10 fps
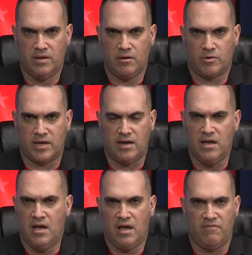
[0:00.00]
Okay?
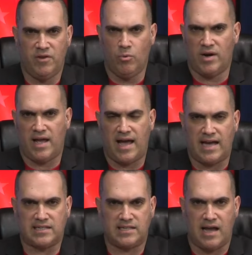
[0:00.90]
If you want a
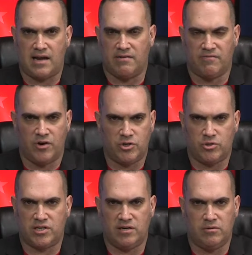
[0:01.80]
hashtag and virtue
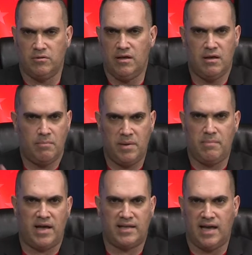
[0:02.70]
signal, be
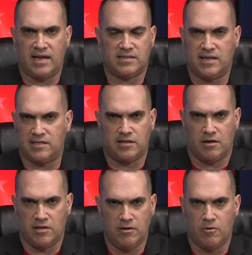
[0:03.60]
my guest. That's
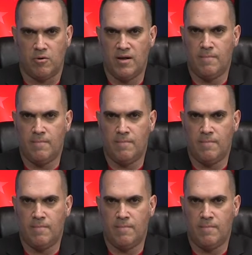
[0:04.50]
on you.